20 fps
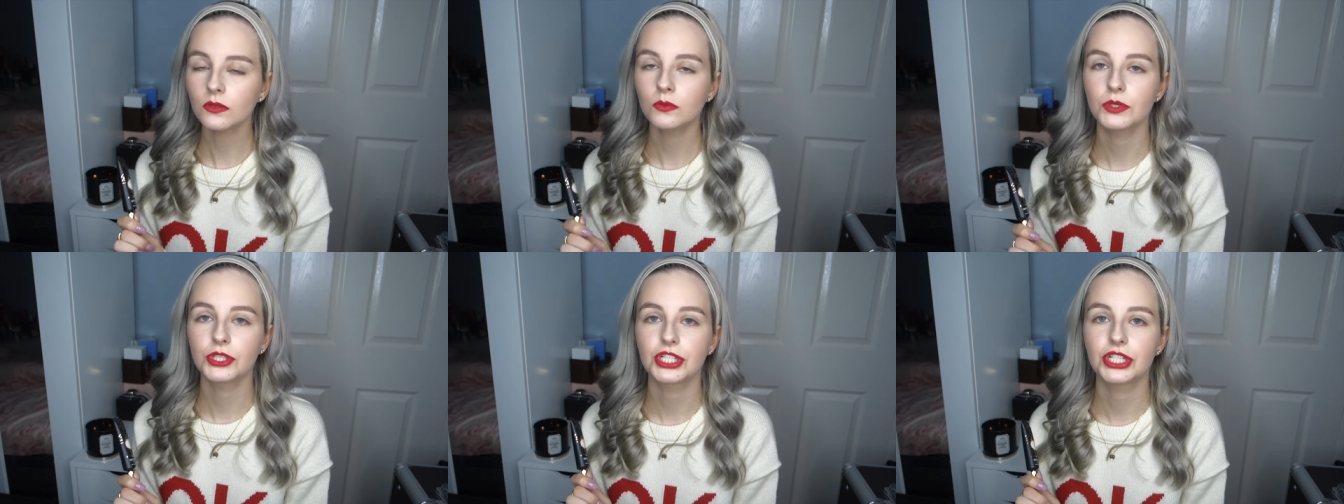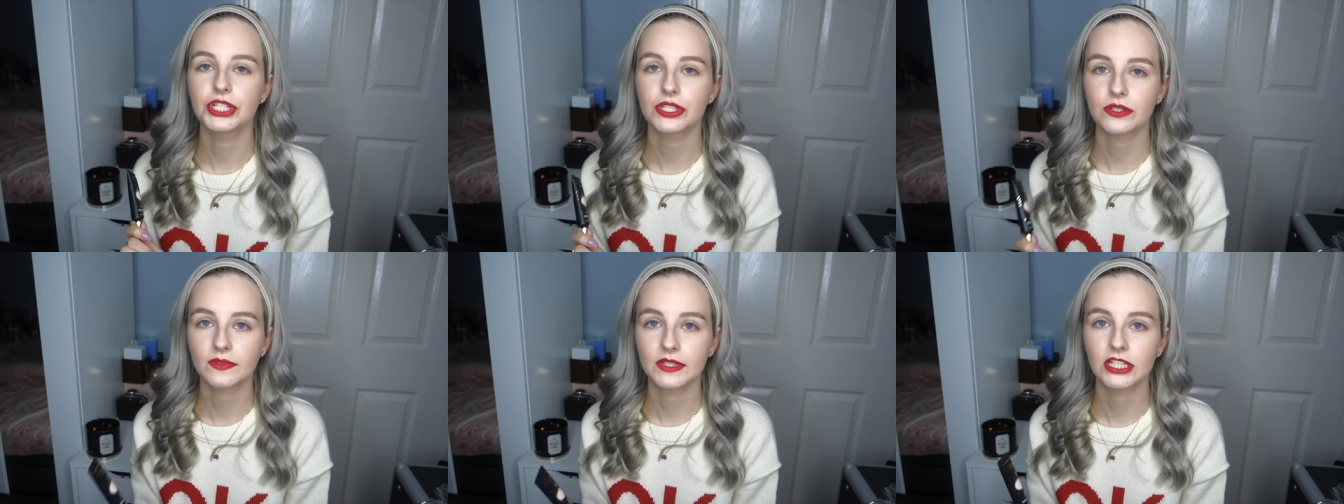which
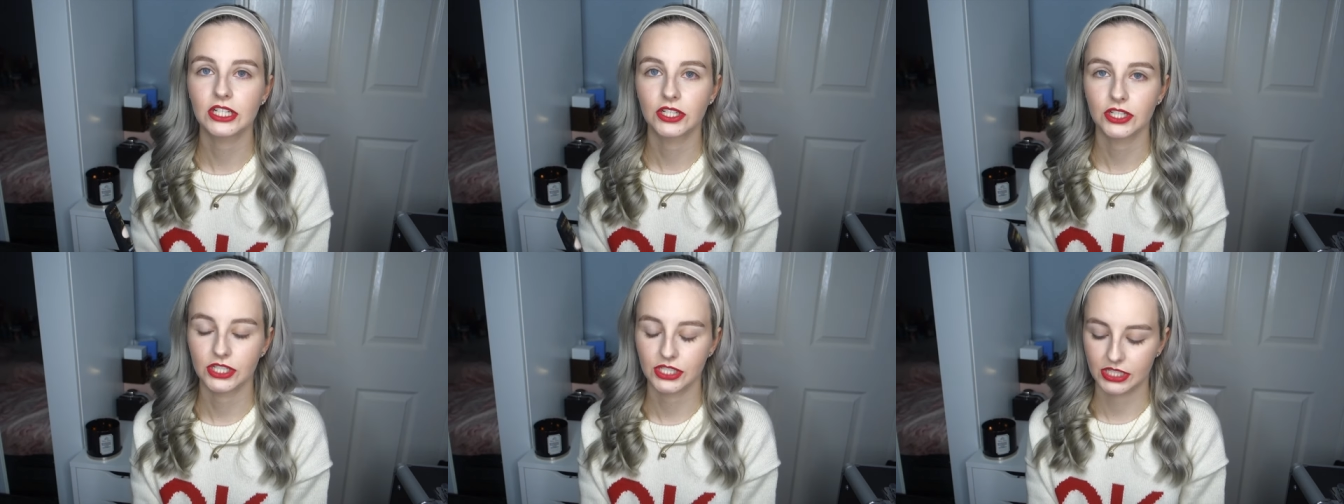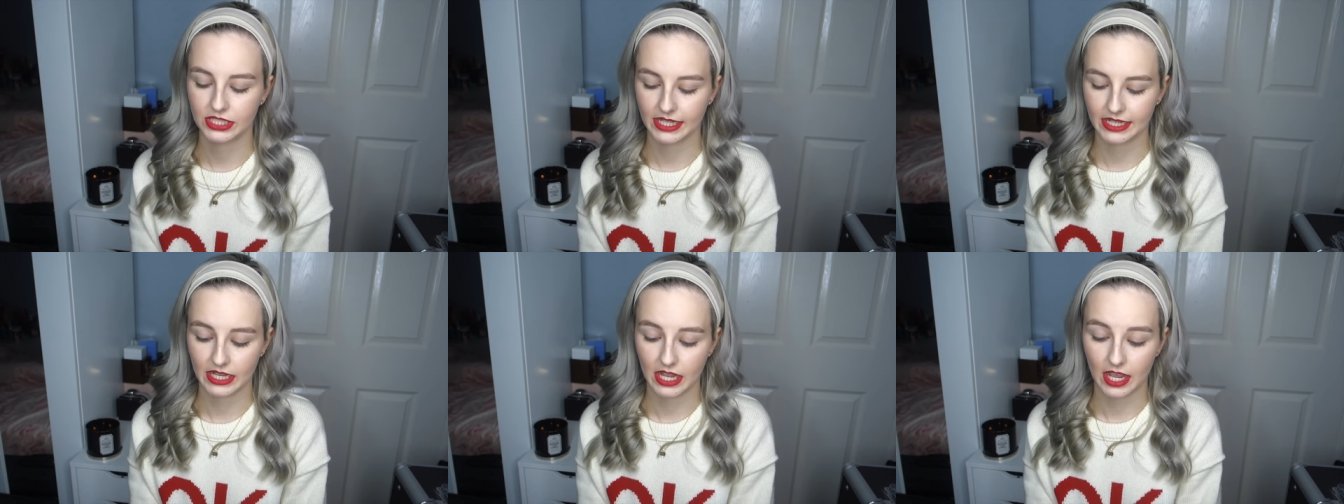is a really good
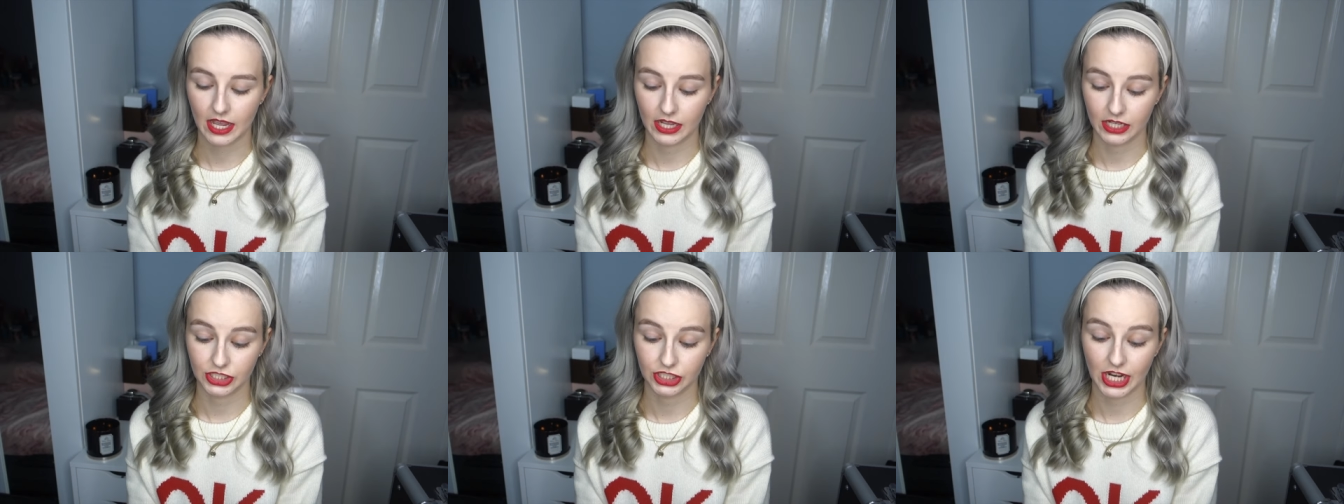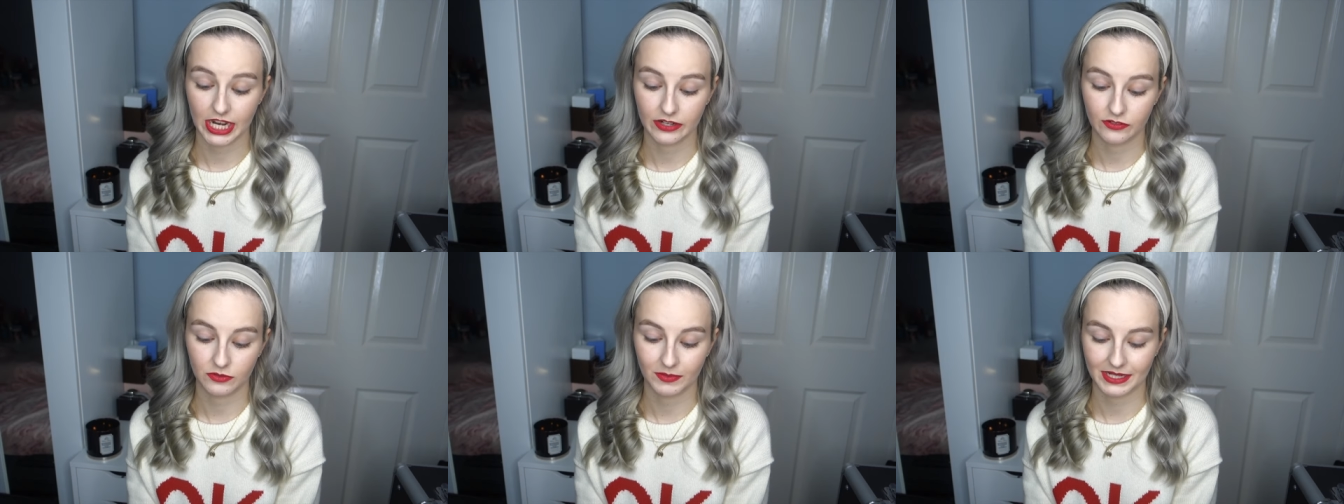uh,
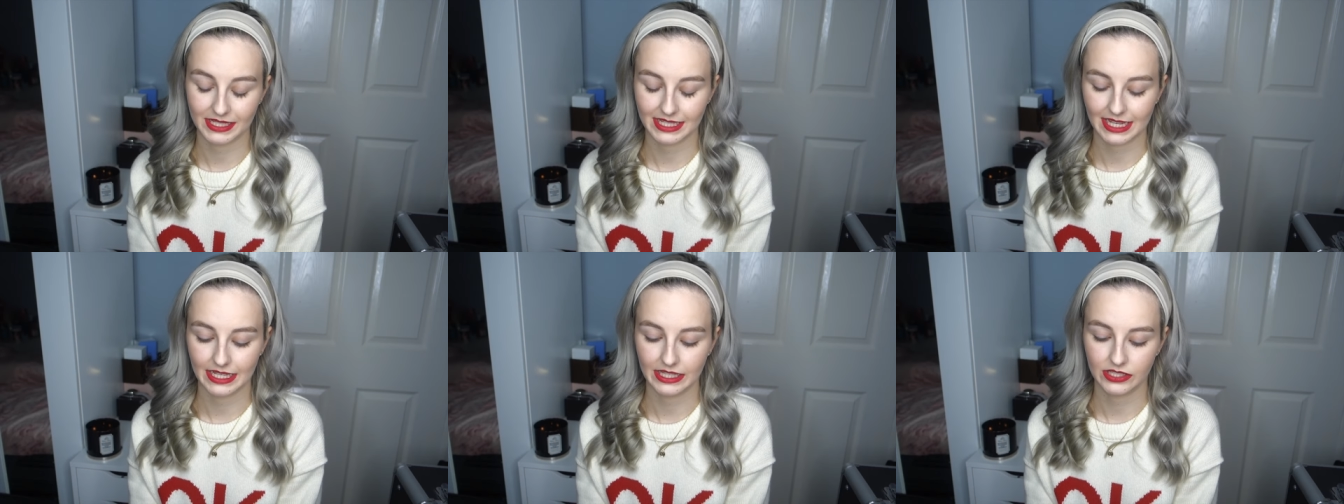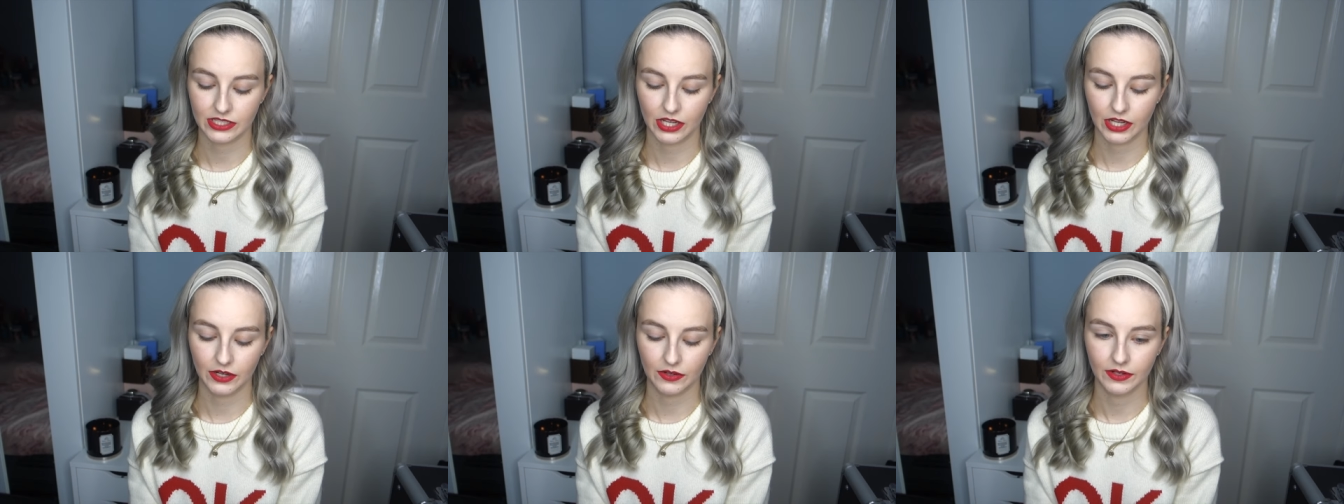shade for my
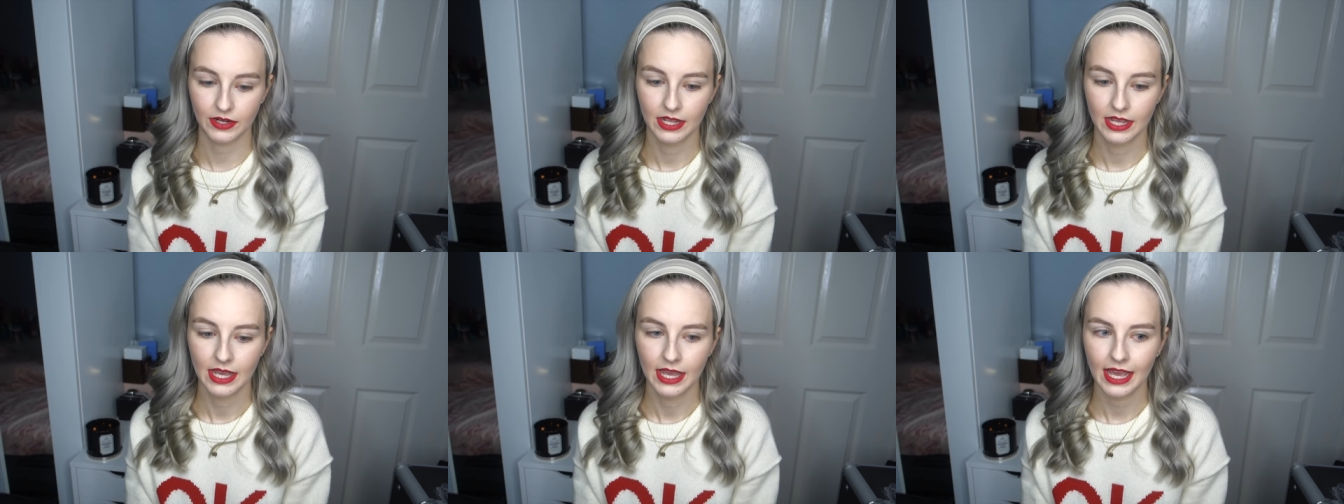skin tone.